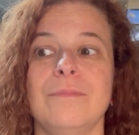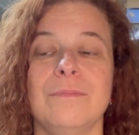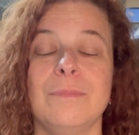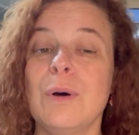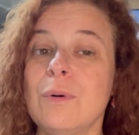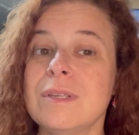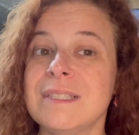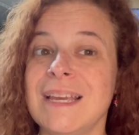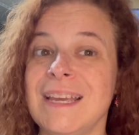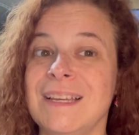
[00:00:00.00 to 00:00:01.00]
but we'll
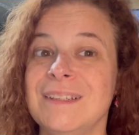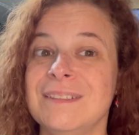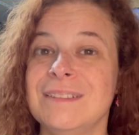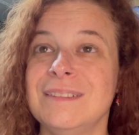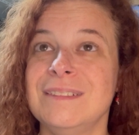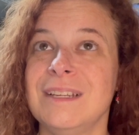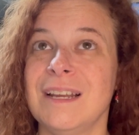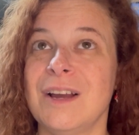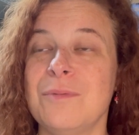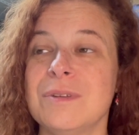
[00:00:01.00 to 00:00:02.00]
see you
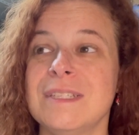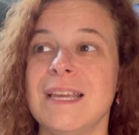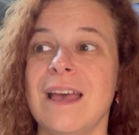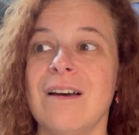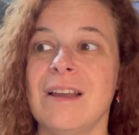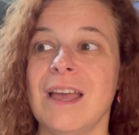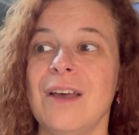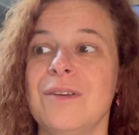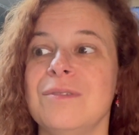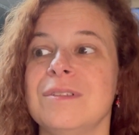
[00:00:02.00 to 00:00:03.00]
know, we'll see how it
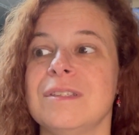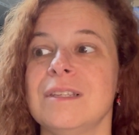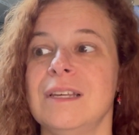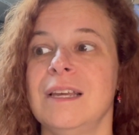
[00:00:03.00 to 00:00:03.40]
goes.